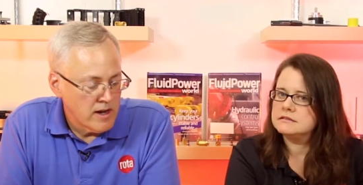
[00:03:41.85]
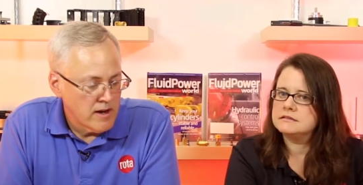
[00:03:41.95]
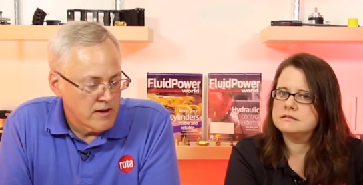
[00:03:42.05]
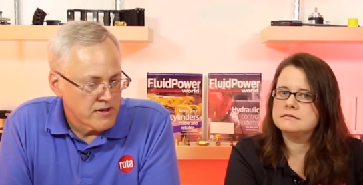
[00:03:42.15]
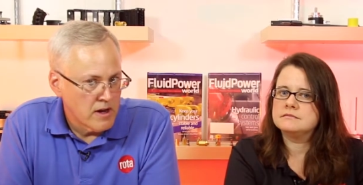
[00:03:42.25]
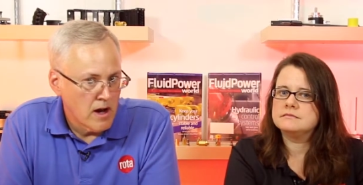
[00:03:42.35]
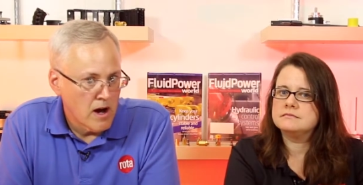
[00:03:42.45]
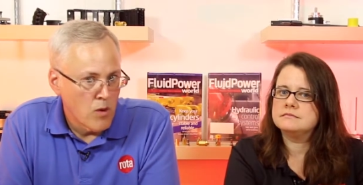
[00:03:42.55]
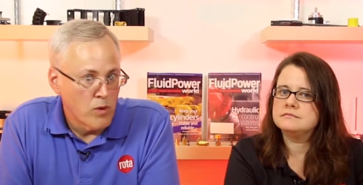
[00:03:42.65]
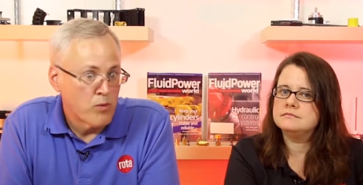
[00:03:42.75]
Speaker 1: is
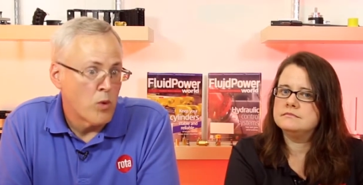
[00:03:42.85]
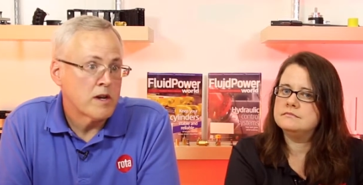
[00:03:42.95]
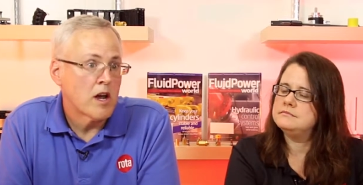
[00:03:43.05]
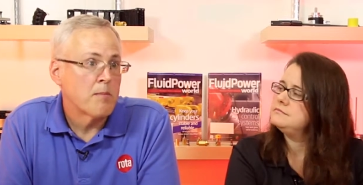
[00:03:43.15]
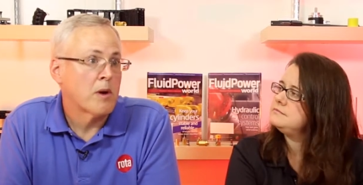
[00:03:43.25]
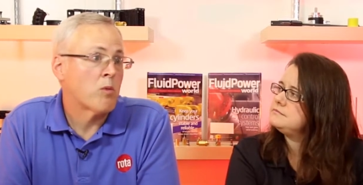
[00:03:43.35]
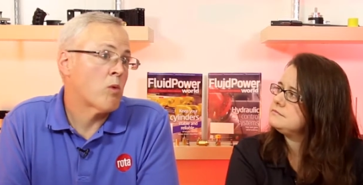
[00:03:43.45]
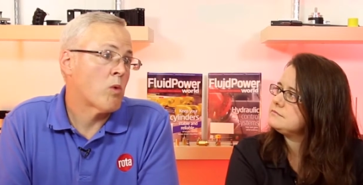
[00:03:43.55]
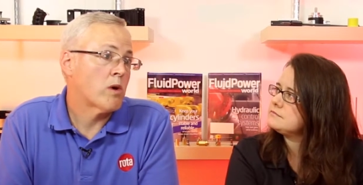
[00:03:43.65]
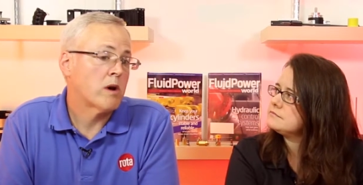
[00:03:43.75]
with one company
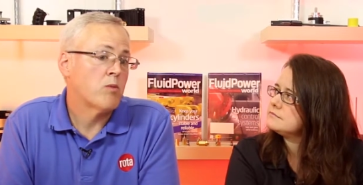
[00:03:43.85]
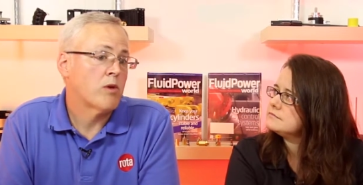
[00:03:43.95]
we're working